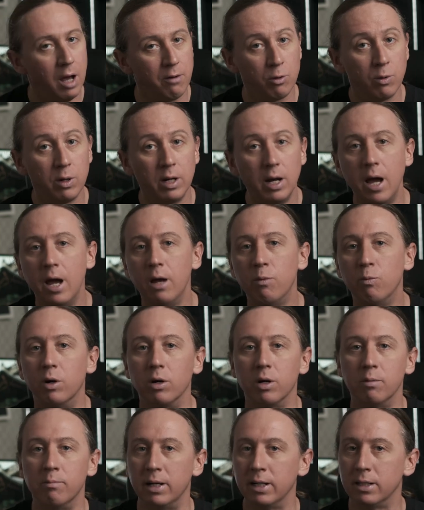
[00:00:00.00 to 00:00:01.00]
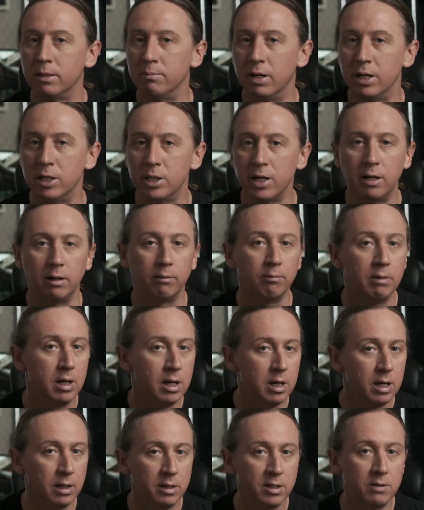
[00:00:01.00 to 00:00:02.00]
everyone, and welcome back to my channel.
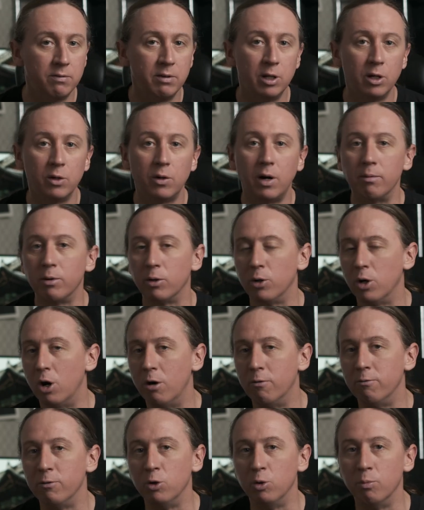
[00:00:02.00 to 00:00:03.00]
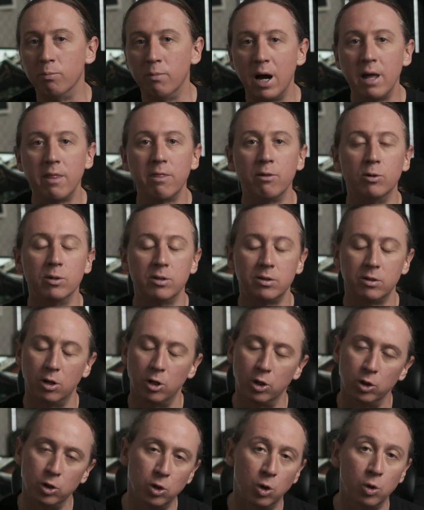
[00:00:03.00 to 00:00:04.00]
In this video, I'm going to offer you my thoughts
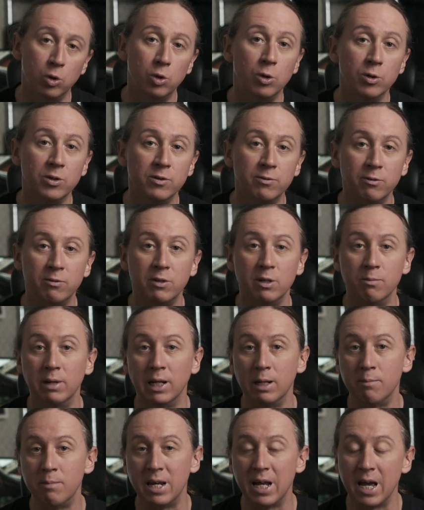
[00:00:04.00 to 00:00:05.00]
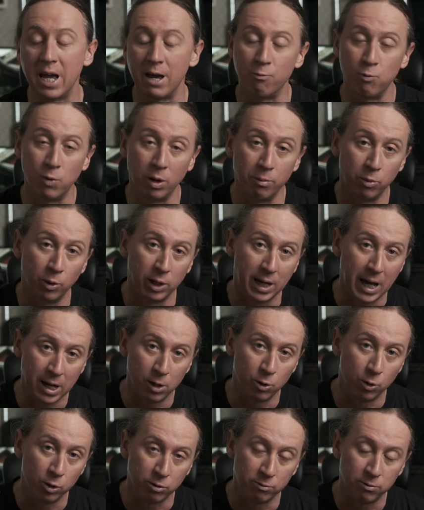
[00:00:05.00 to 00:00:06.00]
on Yongnuo's 50mm
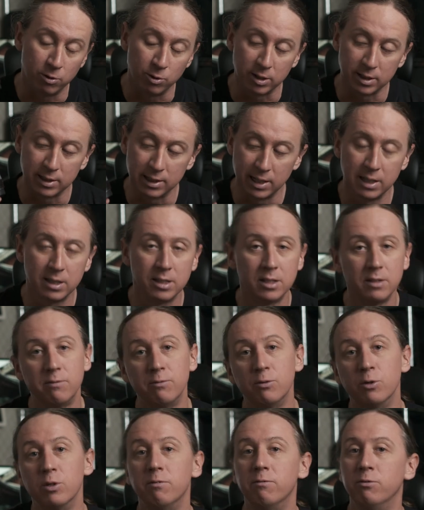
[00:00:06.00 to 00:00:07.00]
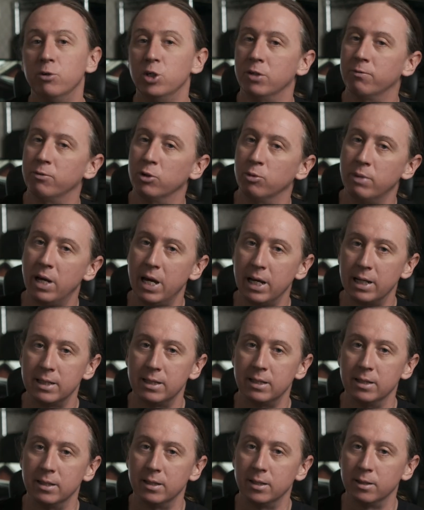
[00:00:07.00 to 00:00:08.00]
f1.8 autofocus lens for the Fujifilm X
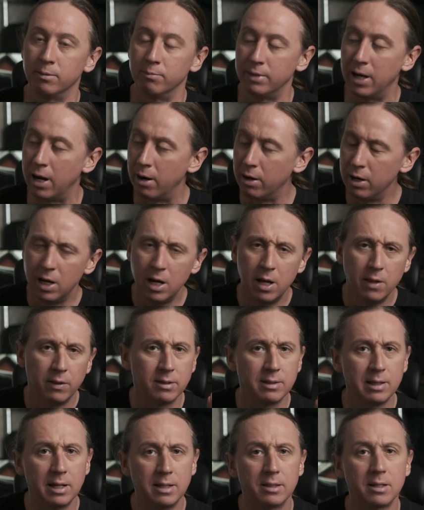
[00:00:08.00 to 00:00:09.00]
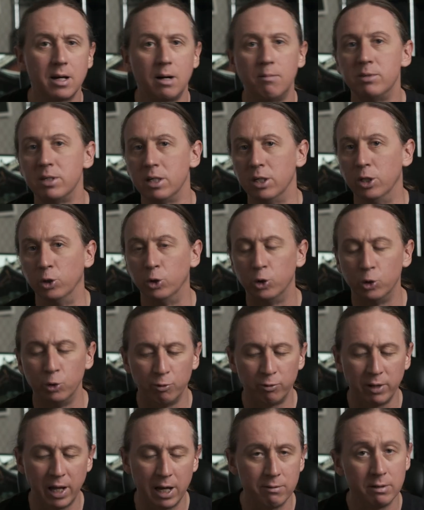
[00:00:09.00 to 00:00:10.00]
system. Now, this lens comes in two
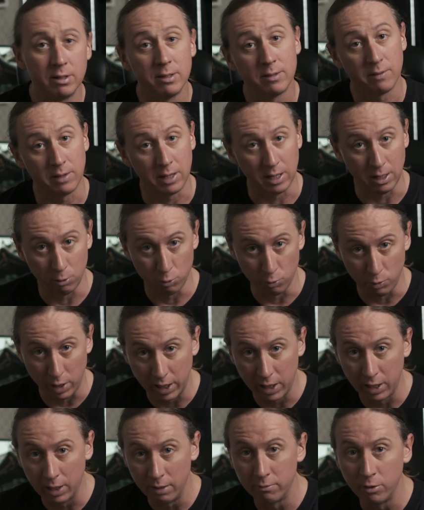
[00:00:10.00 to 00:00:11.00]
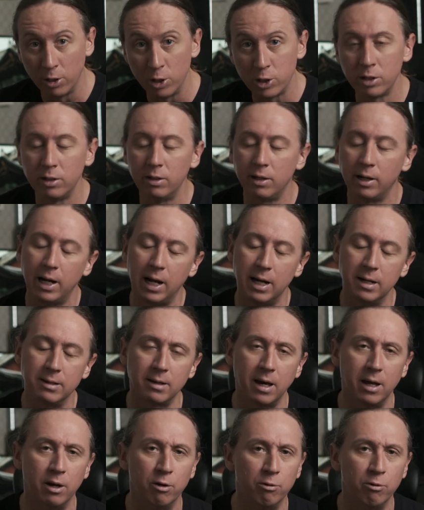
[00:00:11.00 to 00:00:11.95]
flavors: the regular version that has an